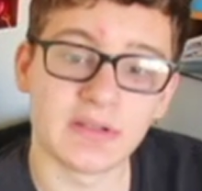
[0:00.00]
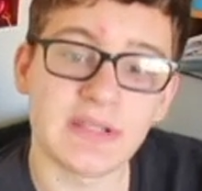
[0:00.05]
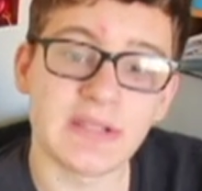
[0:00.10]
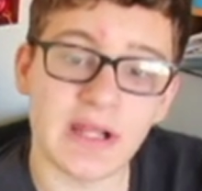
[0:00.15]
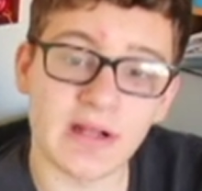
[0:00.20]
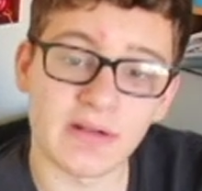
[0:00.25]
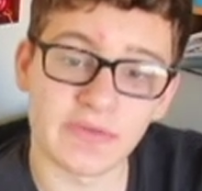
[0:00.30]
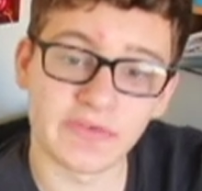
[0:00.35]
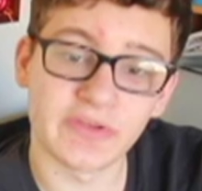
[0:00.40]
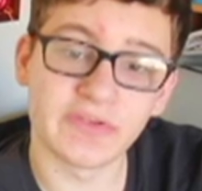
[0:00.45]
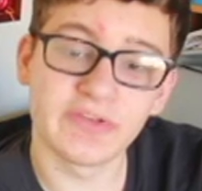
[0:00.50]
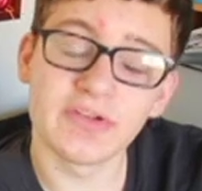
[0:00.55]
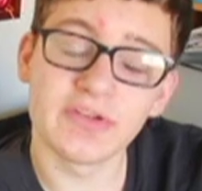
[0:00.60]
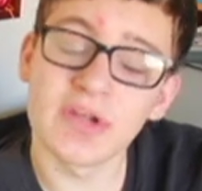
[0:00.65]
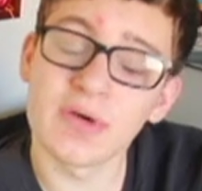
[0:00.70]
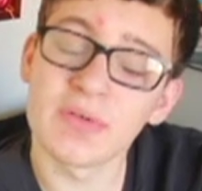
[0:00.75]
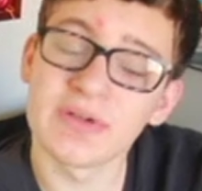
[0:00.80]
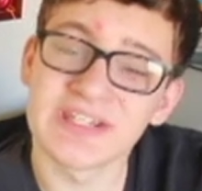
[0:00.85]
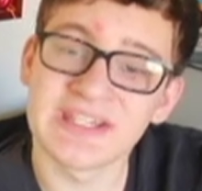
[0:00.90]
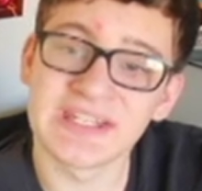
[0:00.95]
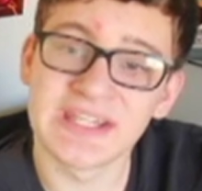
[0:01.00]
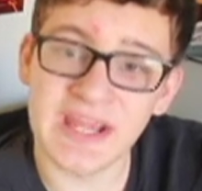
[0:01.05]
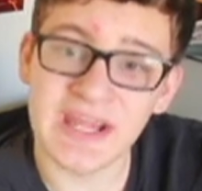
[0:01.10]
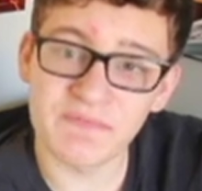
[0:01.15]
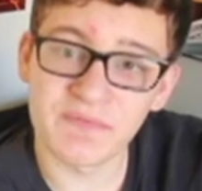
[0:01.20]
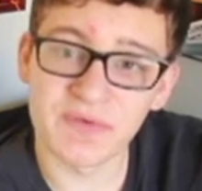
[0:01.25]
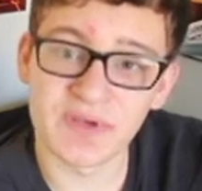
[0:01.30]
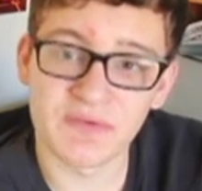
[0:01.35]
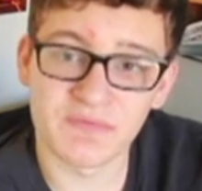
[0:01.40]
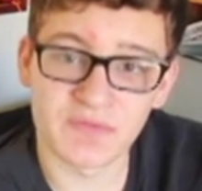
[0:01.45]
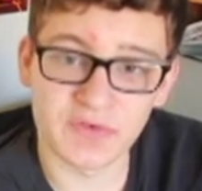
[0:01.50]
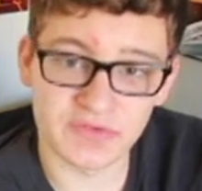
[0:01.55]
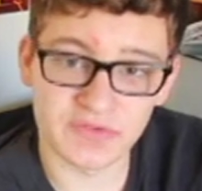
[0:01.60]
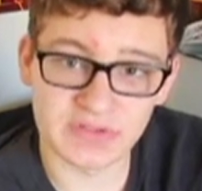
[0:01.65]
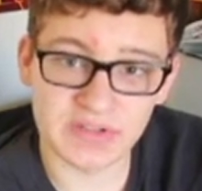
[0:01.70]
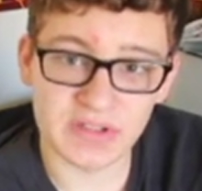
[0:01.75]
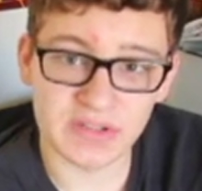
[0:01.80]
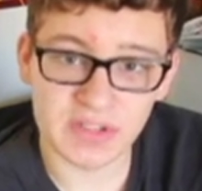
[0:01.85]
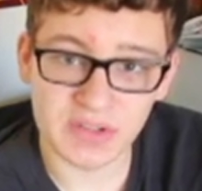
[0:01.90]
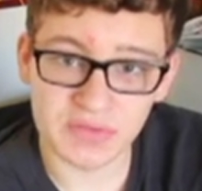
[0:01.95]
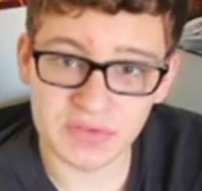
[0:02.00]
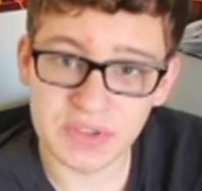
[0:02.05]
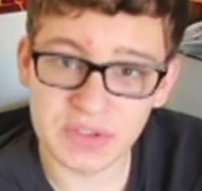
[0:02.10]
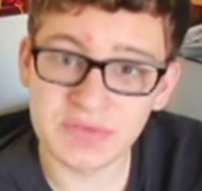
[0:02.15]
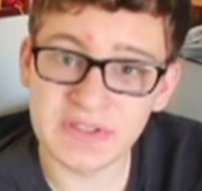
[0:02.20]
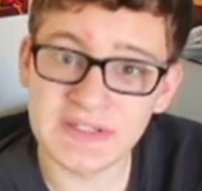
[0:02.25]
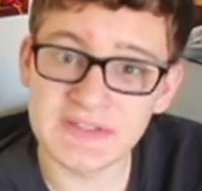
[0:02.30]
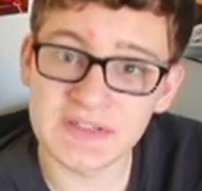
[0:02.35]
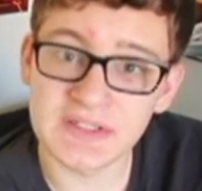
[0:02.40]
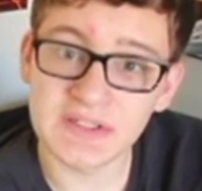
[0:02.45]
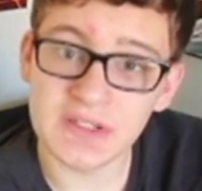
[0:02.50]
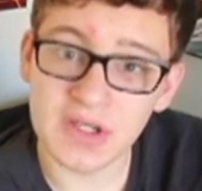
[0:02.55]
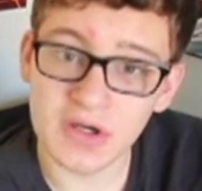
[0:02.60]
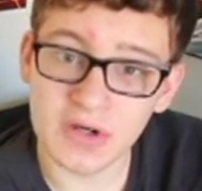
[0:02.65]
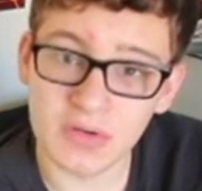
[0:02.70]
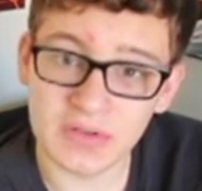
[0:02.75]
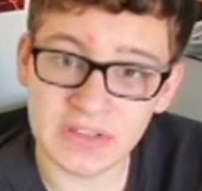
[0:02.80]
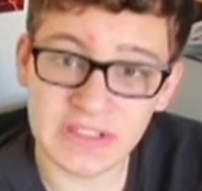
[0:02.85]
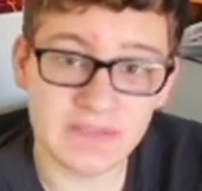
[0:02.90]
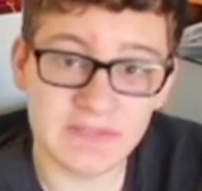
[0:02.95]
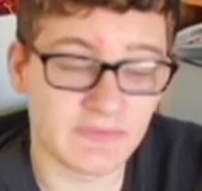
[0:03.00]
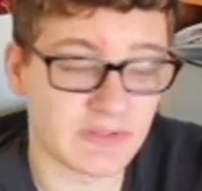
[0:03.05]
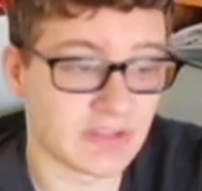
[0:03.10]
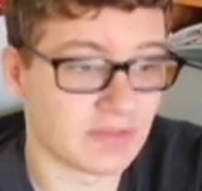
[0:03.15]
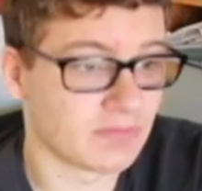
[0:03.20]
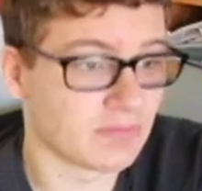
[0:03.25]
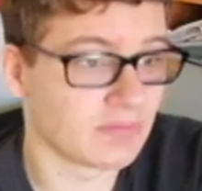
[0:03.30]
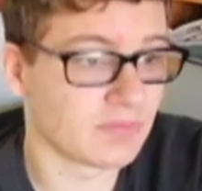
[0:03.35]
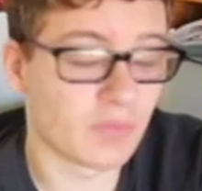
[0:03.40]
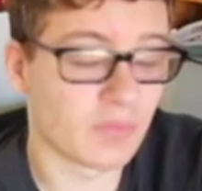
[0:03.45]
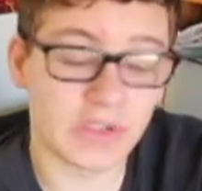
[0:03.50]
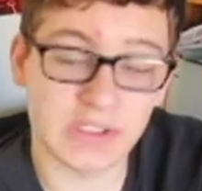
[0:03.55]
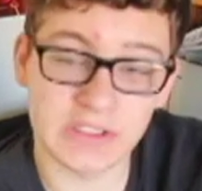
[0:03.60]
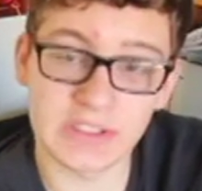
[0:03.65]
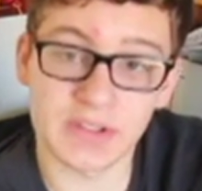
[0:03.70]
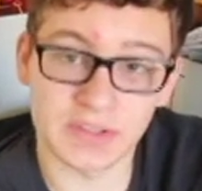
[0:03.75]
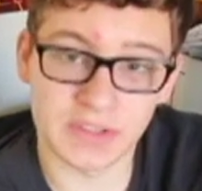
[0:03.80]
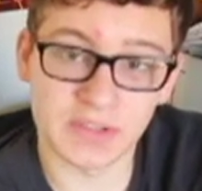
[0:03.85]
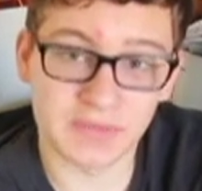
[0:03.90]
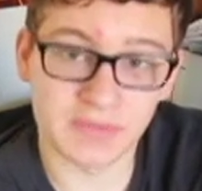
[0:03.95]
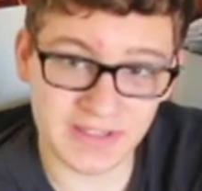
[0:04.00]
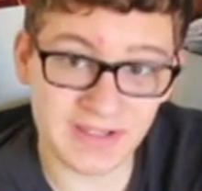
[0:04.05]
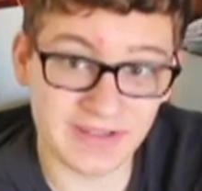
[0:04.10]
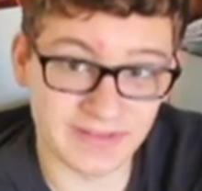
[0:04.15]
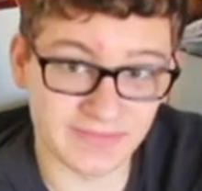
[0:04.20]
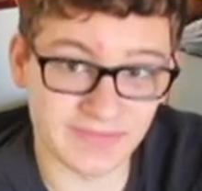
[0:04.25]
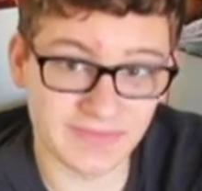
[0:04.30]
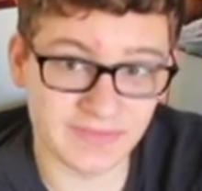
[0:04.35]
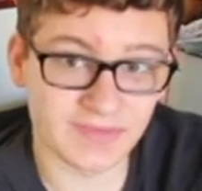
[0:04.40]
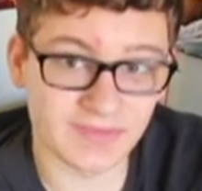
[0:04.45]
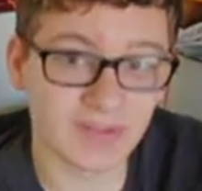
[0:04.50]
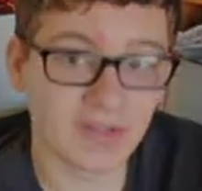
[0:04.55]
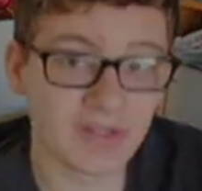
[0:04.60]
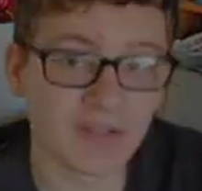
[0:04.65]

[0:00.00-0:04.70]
Now, since you know what to get for your first yo-yo, you need to know even what a yo-yo is.